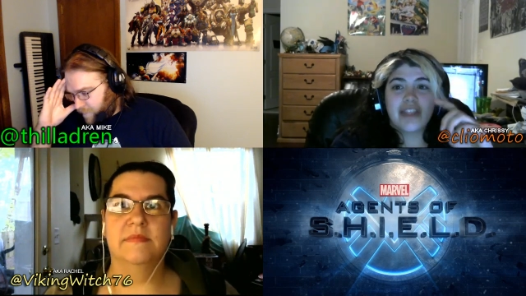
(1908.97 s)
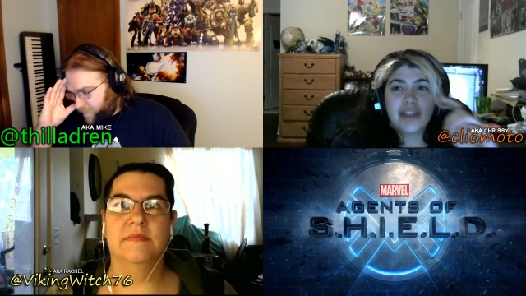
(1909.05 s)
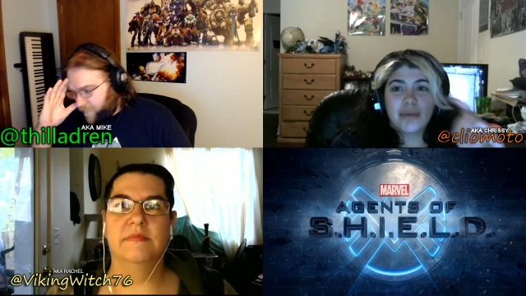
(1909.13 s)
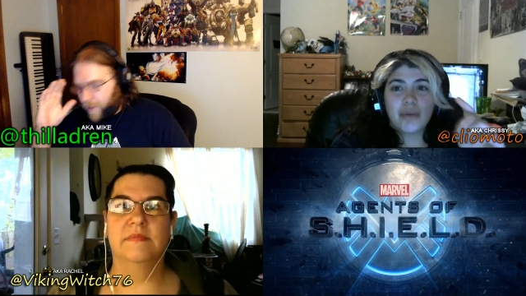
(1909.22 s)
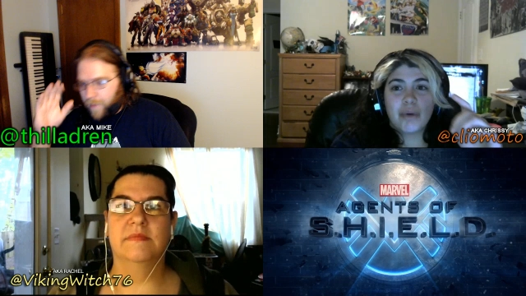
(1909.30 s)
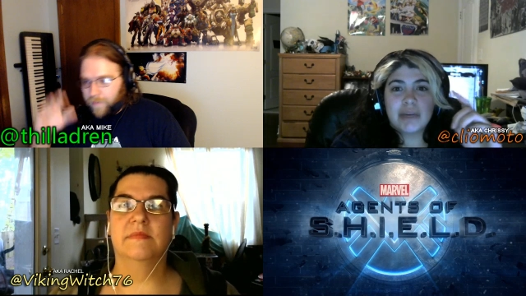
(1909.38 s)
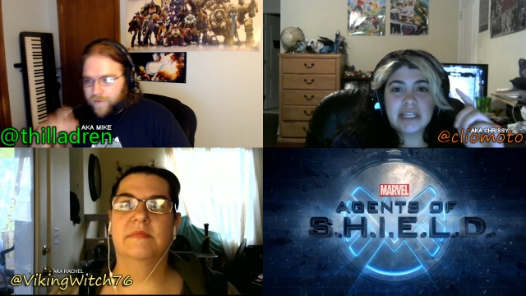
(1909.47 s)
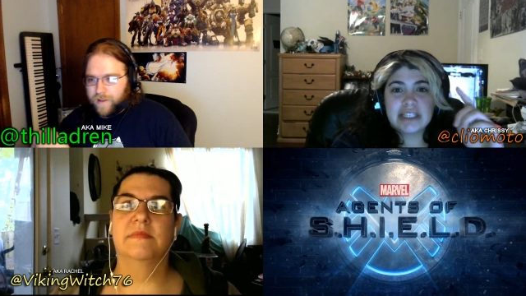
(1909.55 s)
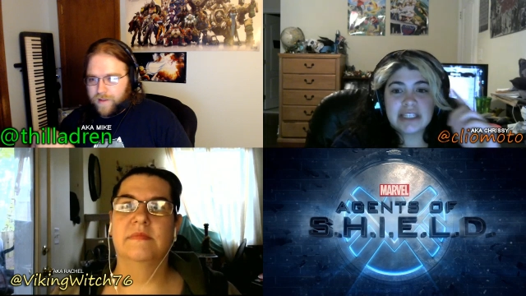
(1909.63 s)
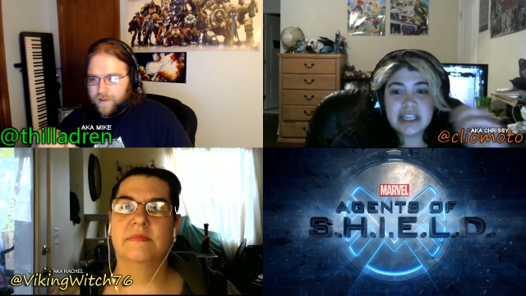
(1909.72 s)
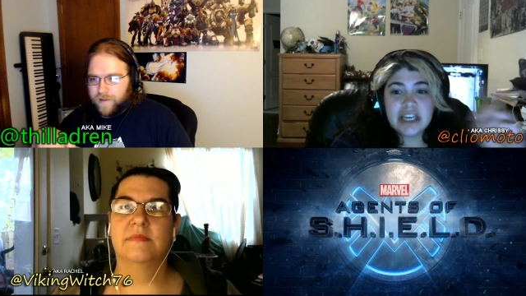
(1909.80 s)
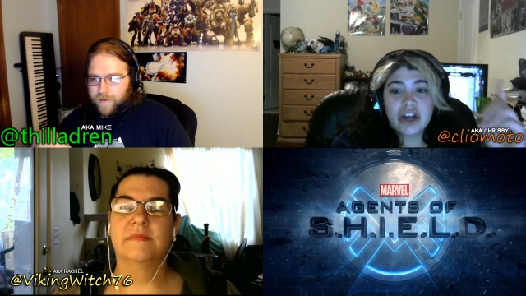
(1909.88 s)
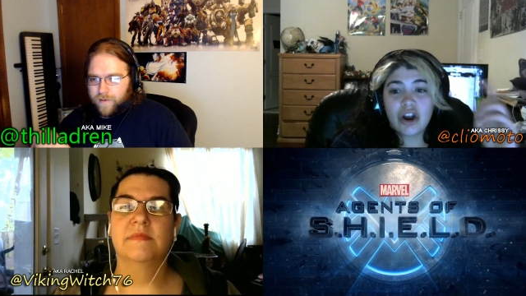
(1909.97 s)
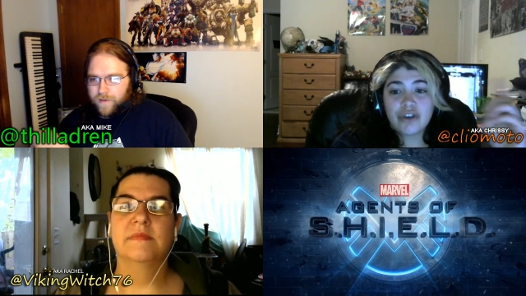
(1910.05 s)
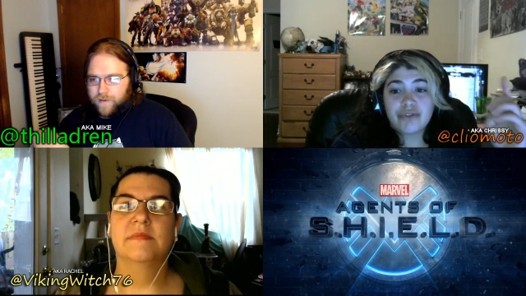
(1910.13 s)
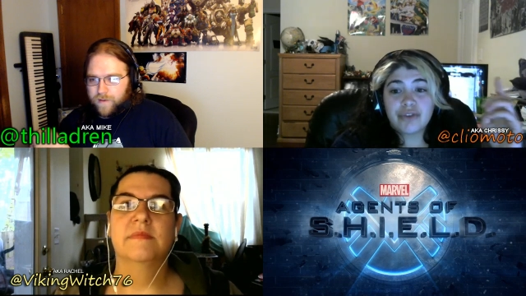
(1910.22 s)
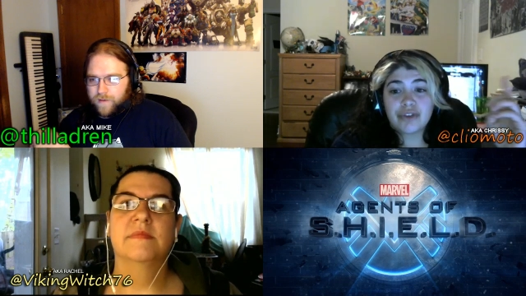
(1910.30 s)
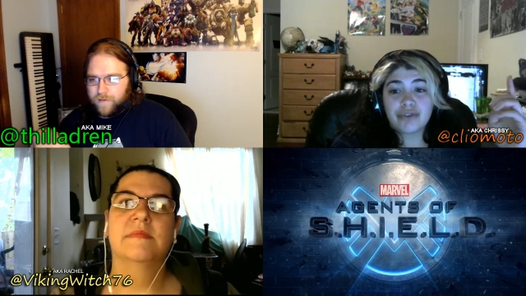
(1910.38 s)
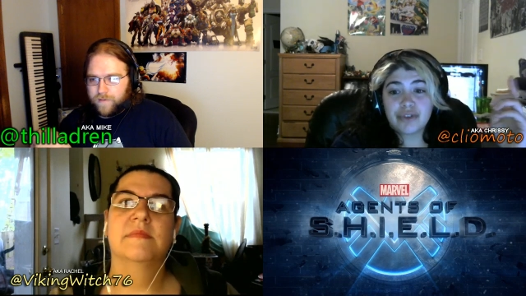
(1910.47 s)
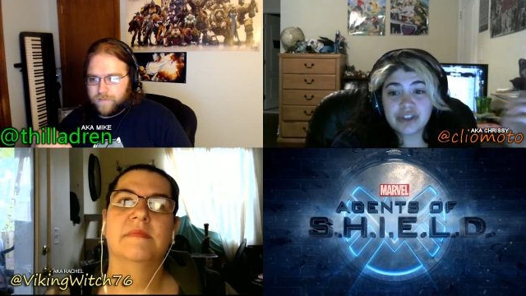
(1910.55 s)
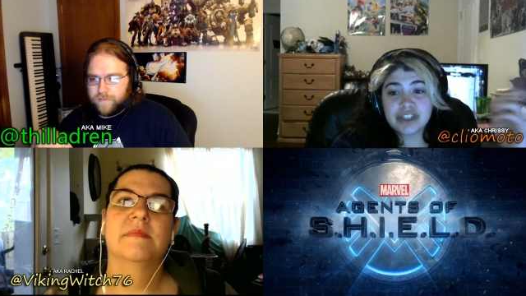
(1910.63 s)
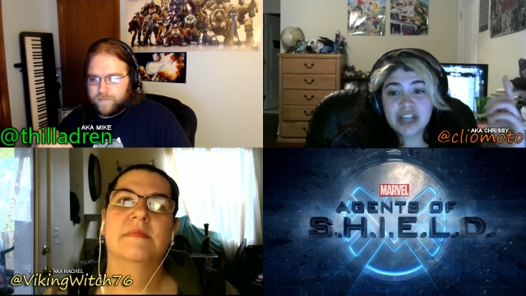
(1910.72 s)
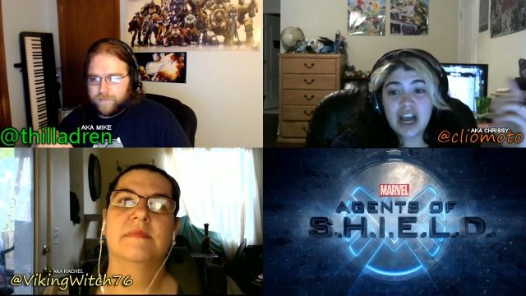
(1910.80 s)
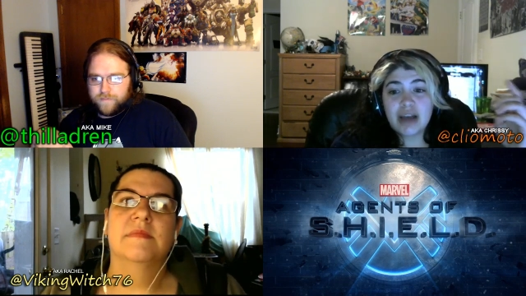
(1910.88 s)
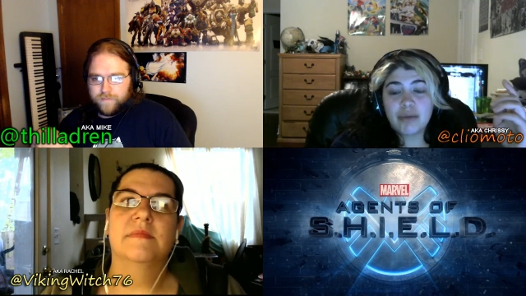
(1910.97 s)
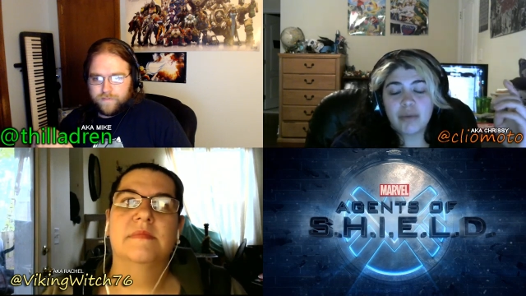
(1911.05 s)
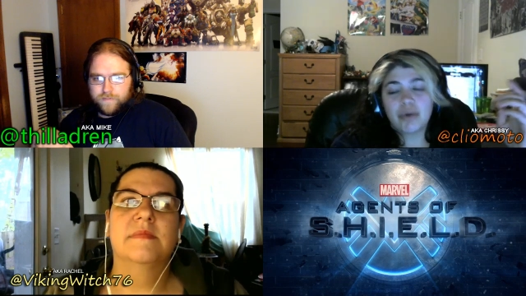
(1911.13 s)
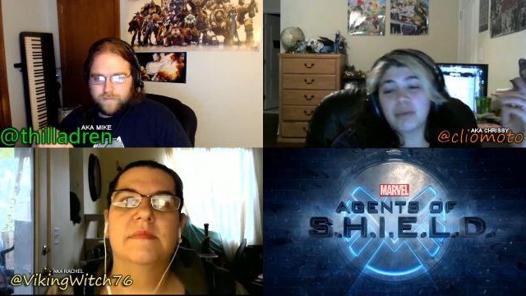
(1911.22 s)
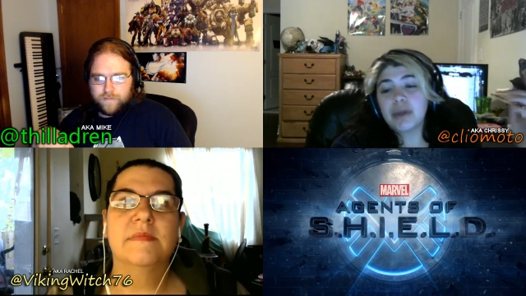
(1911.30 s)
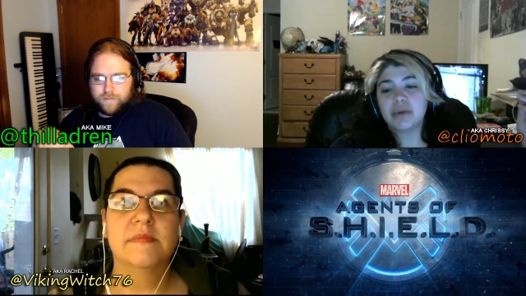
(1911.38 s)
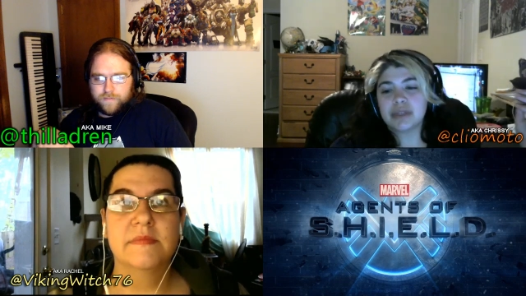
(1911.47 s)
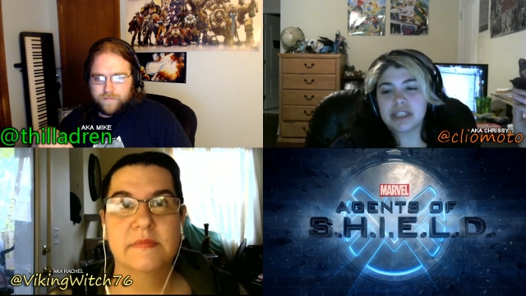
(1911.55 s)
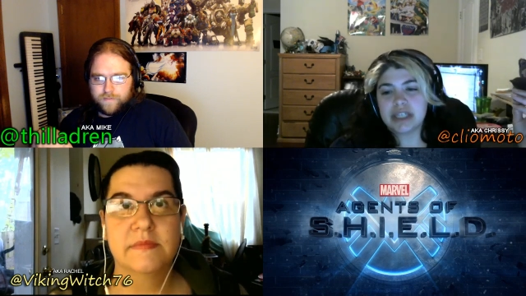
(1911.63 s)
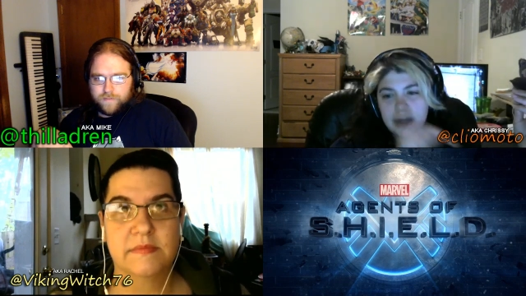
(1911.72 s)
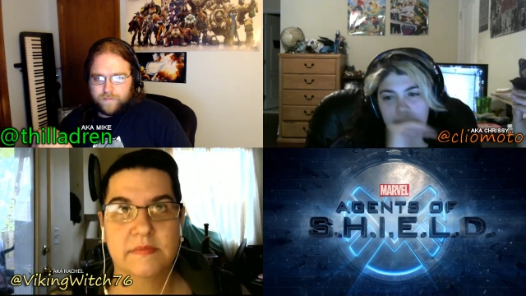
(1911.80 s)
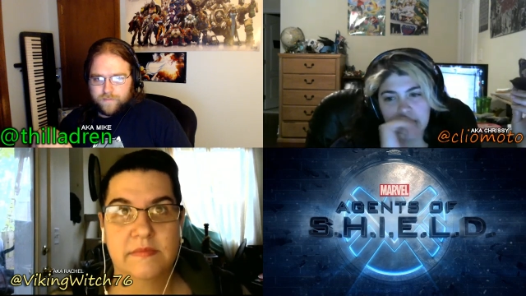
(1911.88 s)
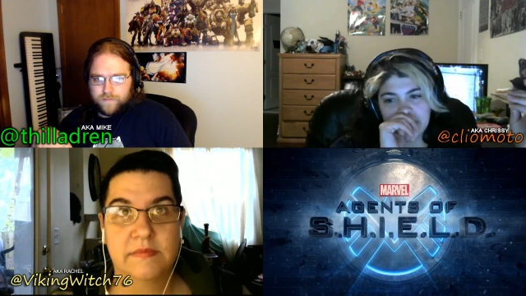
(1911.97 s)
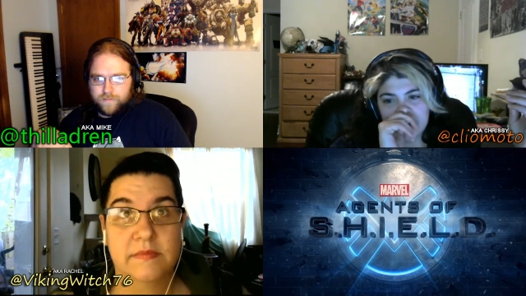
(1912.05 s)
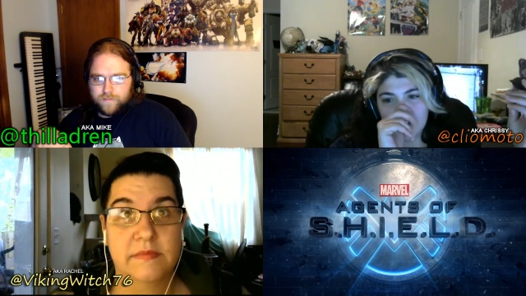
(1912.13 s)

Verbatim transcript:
Speaker 1: And then when we see her for the first time, well, we don't see her.